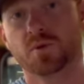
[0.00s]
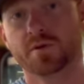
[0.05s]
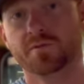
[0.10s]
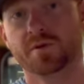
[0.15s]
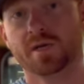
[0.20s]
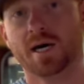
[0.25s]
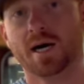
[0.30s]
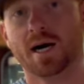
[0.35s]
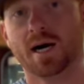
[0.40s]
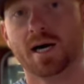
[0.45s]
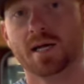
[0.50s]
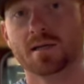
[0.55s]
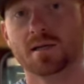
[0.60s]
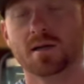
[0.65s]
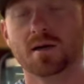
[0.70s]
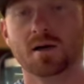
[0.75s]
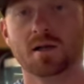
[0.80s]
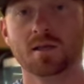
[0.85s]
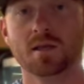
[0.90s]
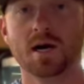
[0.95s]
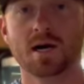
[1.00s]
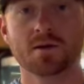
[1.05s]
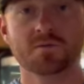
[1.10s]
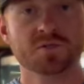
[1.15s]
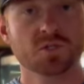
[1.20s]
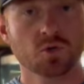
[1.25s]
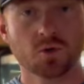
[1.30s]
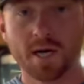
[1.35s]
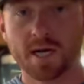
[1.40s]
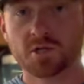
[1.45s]
We've got a lot of
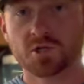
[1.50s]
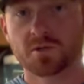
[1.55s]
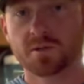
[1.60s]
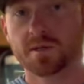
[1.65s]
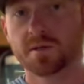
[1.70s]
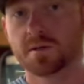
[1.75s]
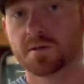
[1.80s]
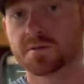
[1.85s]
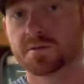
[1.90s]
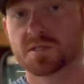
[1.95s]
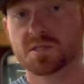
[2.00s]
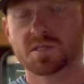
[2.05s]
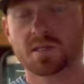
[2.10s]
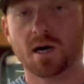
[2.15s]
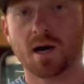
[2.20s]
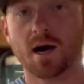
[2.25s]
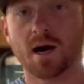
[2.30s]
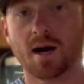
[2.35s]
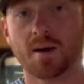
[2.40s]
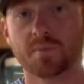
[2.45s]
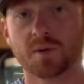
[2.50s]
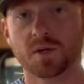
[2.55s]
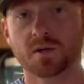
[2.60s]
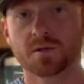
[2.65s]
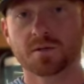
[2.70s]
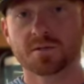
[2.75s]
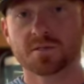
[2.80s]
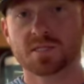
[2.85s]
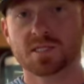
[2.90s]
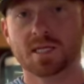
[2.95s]
terrestrials, the
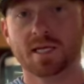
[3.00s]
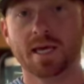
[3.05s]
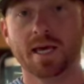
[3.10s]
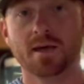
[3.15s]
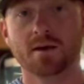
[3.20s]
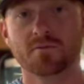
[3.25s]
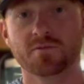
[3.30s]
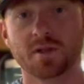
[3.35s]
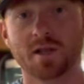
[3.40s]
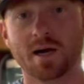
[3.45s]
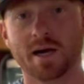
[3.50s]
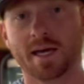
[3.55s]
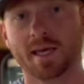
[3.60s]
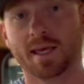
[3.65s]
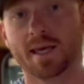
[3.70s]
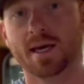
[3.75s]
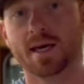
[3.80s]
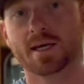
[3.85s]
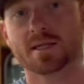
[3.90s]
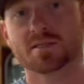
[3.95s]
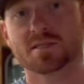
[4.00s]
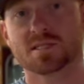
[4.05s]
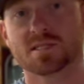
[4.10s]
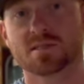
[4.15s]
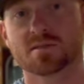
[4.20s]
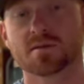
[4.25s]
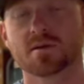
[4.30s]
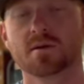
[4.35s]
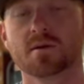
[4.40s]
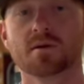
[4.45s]
hoppers, the flying
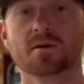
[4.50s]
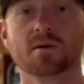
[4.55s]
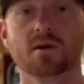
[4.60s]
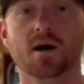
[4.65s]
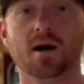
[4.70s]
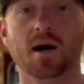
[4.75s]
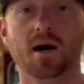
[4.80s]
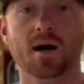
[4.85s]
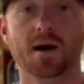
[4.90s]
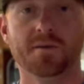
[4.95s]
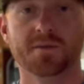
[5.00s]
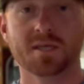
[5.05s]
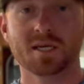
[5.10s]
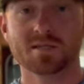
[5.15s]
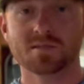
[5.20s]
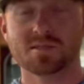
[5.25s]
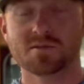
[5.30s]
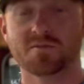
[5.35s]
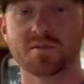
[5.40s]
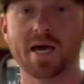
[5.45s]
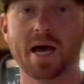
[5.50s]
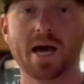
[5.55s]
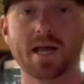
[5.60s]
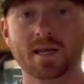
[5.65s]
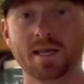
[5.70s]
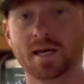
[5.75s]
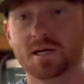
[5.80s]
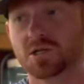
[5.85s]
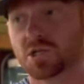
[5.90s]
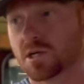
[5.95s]
ants, things of that
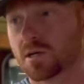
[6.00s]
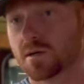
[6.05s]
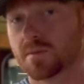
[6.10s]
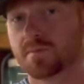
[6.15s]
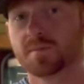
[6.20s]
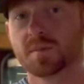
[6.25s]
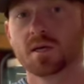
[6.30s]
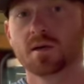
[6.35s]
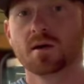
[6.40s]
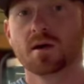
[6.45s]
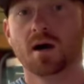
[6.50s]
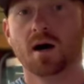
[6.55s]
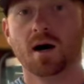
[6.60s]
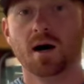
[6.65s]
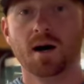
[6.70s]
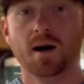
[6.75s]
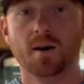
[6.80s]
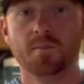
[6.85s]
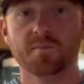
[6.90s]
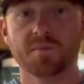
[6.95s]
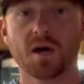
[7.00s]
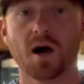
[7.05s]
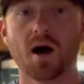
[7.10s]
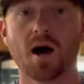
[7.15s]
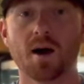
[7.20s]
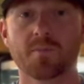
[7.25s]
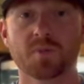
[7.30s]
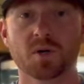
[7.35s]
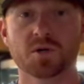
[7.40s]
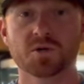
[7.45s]
nature. The
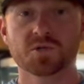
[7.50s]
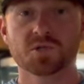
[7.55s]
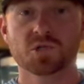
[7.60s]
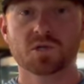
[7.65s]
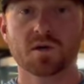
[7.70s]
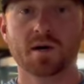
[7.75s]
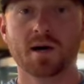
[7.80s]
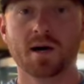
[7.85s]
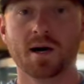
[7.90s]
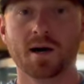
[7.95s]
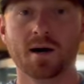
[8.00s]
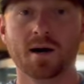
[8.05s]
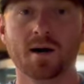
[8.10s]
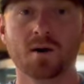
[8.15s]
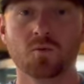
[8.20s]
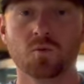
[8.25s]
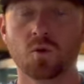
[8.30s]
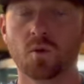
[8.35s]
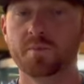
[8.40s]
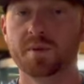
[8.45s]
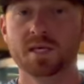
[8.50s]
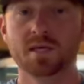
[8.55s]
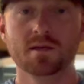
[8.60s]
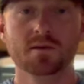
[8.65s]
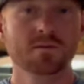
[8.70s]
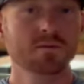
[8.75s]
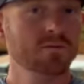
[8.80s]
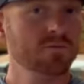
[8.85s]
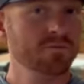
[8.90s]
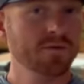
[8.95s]
hoppers will
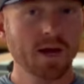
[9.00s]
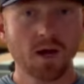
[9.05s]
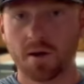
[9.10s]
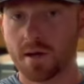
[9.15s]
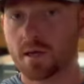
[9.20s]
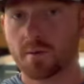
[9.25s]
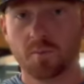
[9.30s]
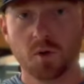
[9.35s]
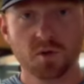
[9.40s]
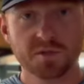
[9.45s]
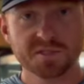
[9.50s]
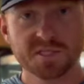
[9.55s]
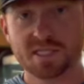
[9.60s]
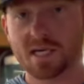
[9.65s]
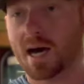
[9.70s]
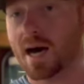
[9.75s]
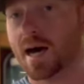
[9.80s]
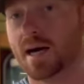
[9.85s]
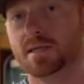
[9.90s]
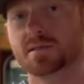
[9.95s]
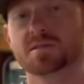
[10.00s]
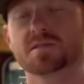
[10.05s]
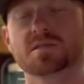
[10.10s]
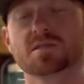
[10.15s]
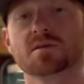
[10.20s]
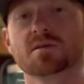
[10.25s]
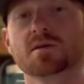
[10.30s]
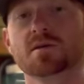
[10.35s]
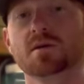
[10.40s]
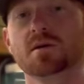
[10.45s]
be variable size.